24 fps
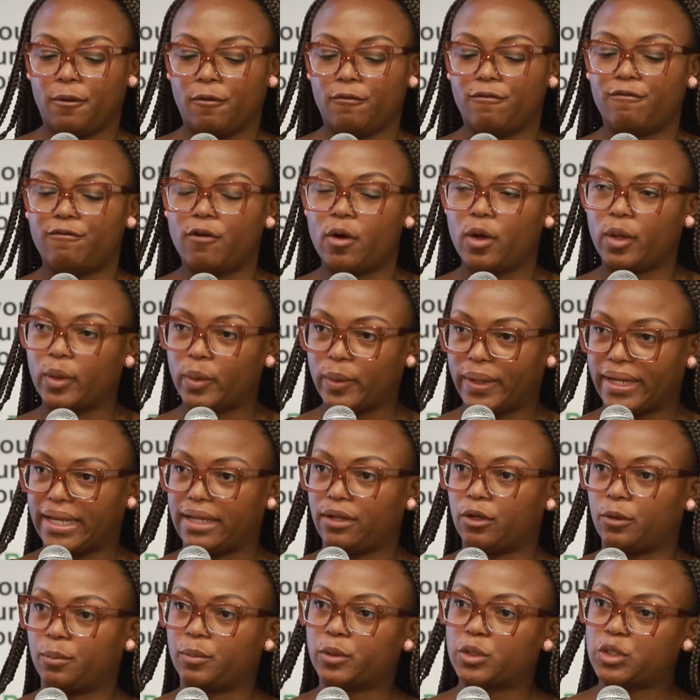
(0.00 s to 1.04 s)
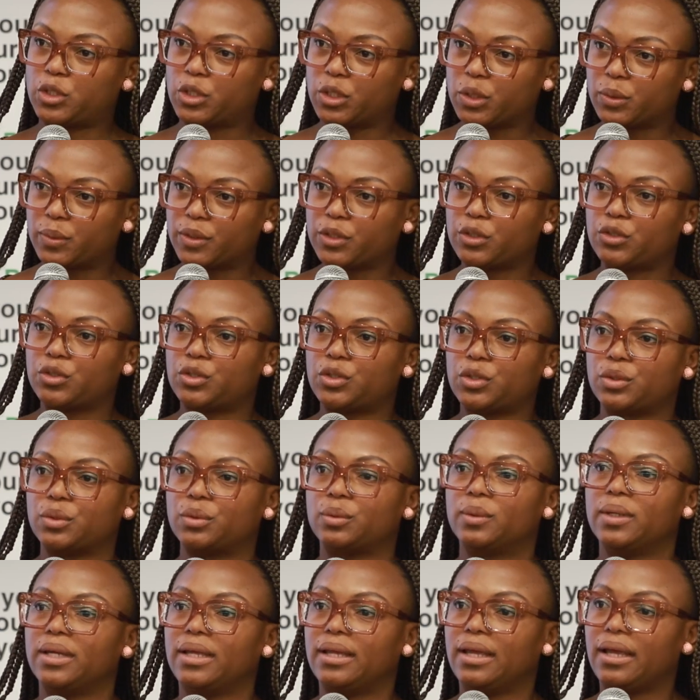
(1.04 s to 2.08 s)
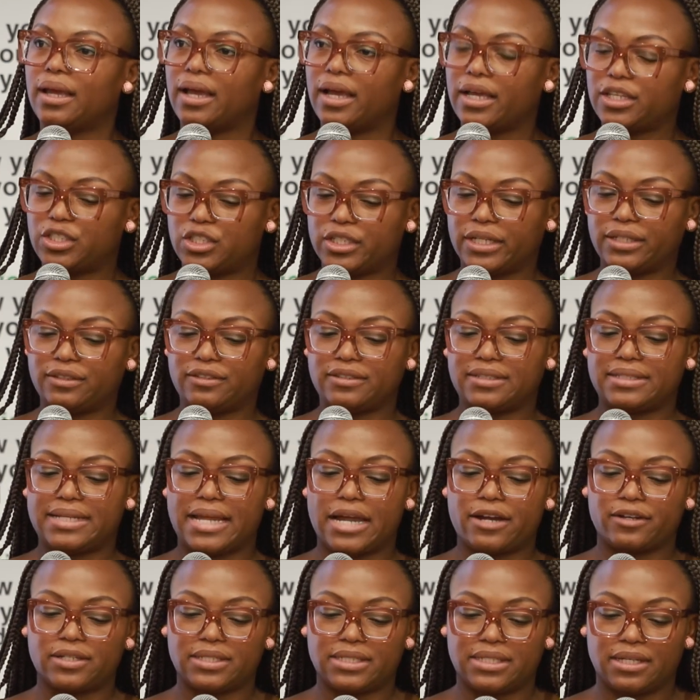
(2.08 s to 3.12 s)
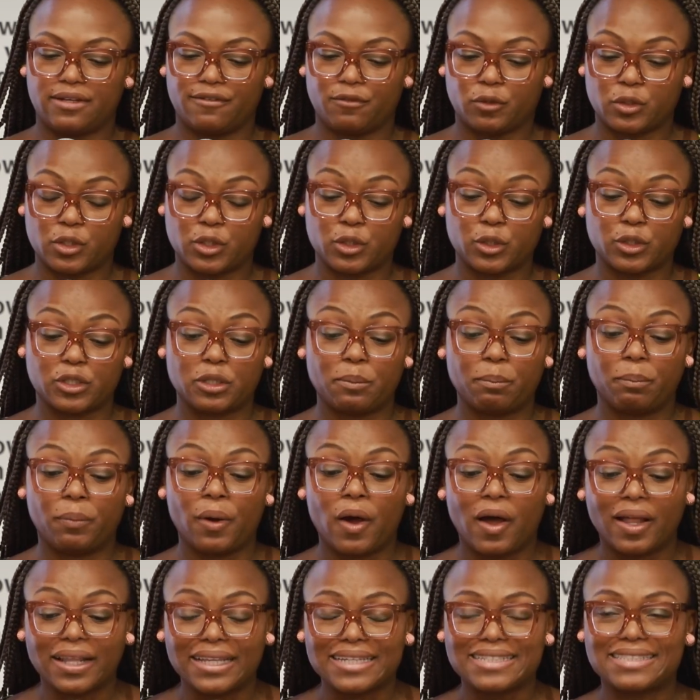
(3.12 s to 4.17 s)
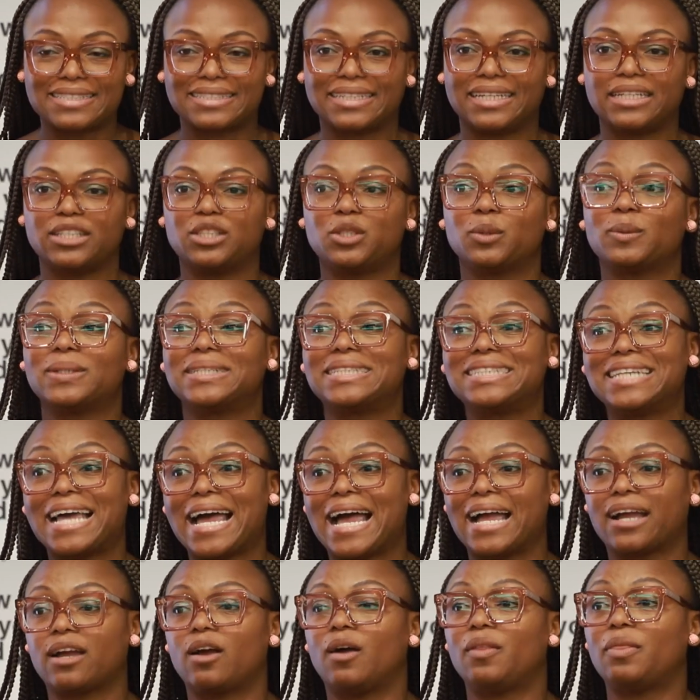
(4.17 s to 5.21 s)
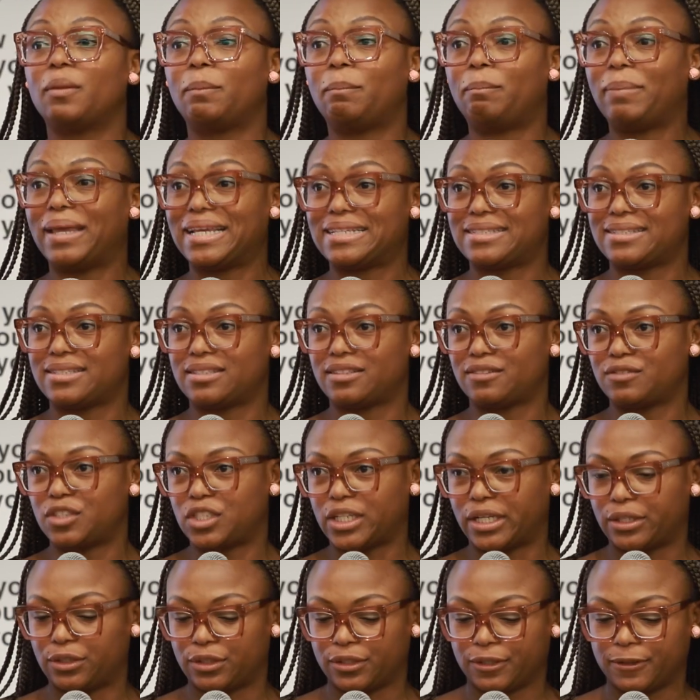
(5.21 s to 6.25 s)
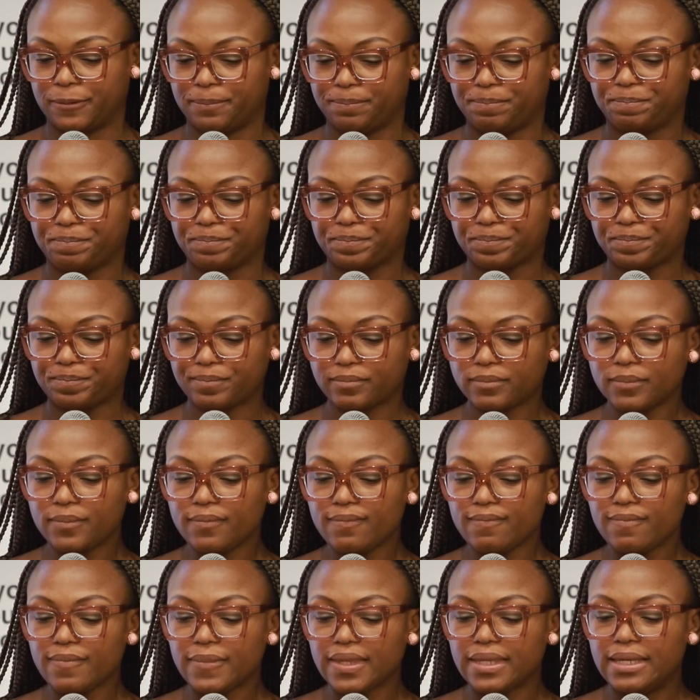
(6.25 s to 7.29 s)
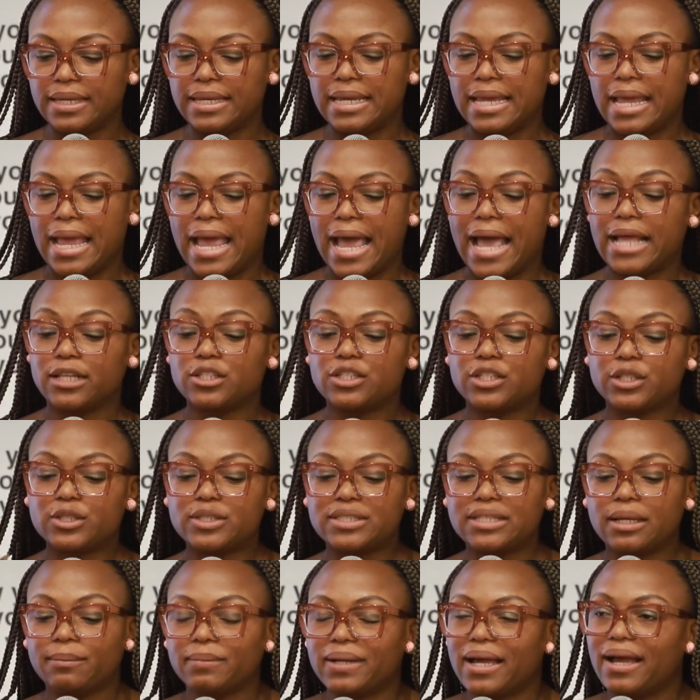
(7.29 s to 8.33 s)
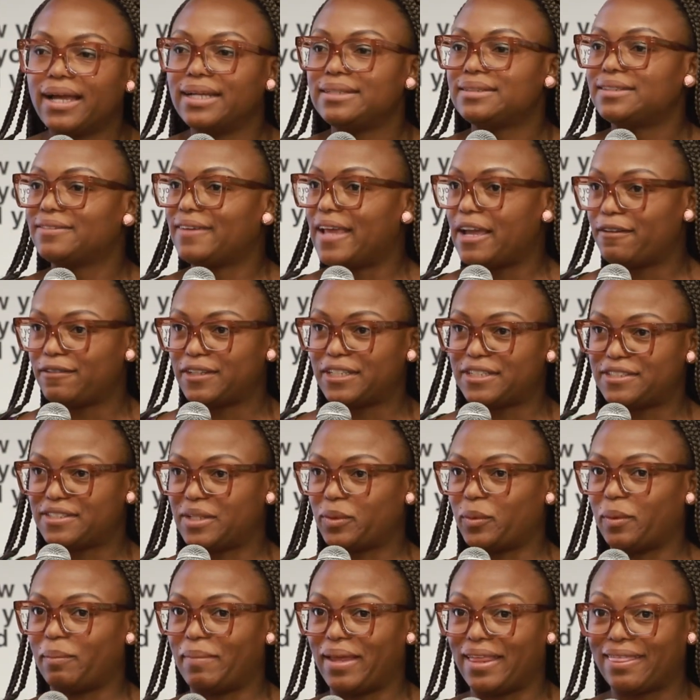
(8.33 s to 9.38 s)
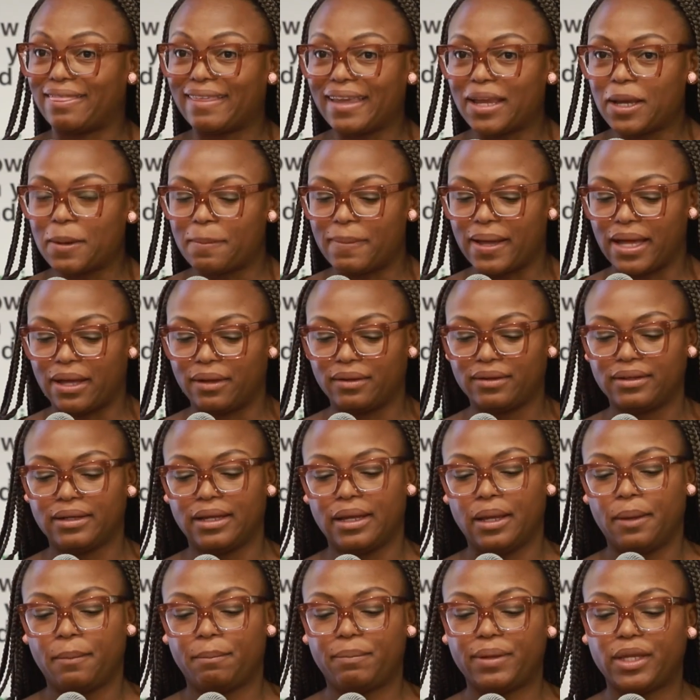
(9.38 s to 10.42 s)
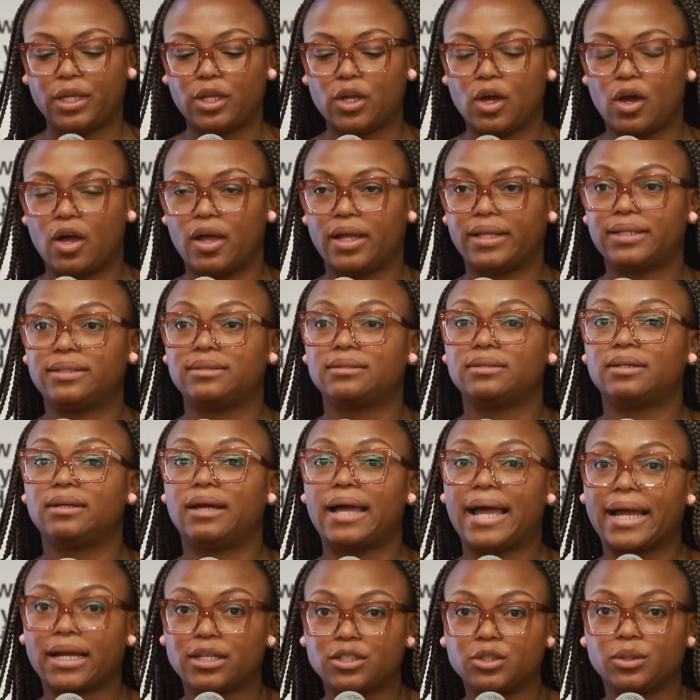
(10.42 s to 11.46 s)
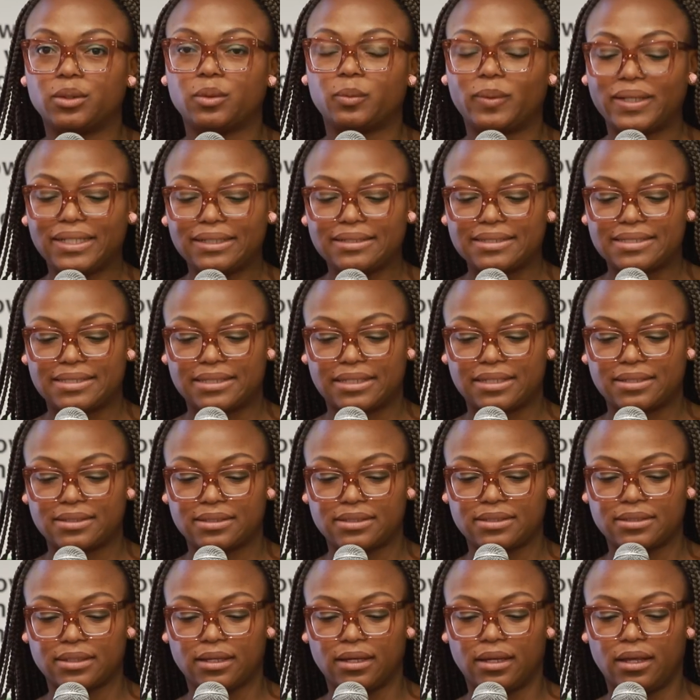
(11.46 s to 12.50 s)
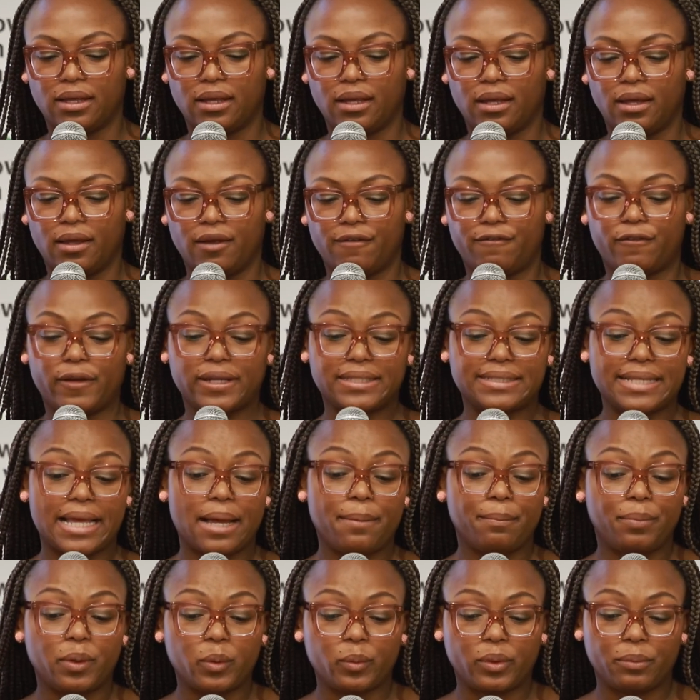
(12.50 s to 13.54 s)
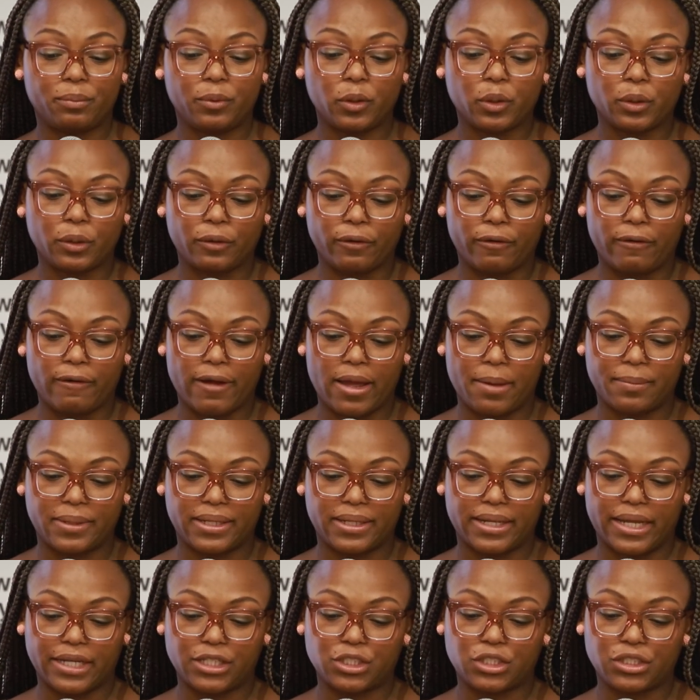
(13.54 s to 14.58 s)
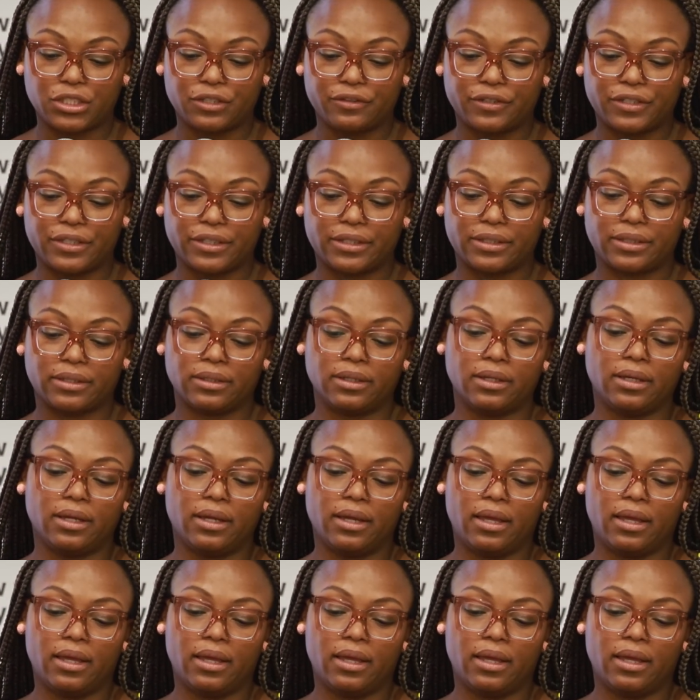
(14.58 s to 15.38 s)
following or pursuant to a gendered narrative or a certain policy to attack on the basis of gender. And so some kinds of evidence that we may think about beyond actual witnesses, for example, with Boko Haram in Nigeria,